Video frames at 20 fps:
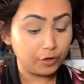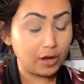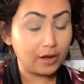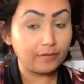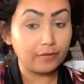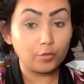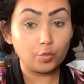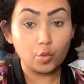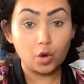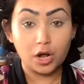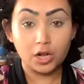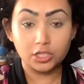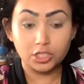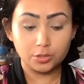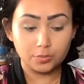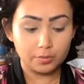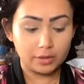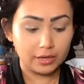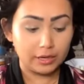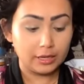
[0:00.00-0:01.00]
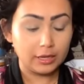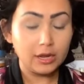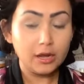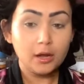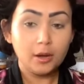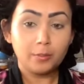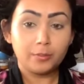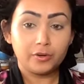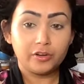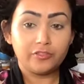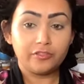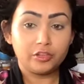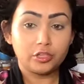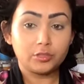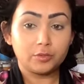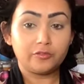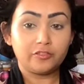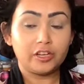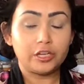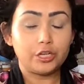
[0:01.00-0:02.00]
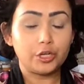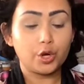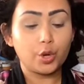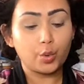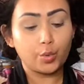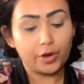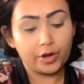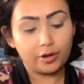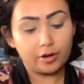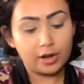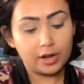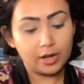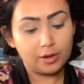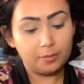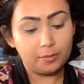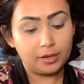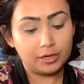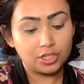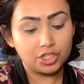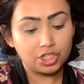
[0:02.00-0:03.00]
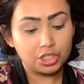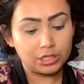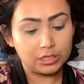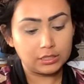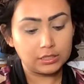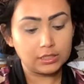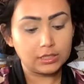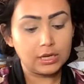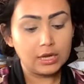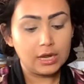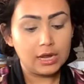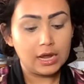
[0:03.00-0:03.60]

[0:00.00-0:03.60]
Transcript: you haven't watched my previous video where I mentioned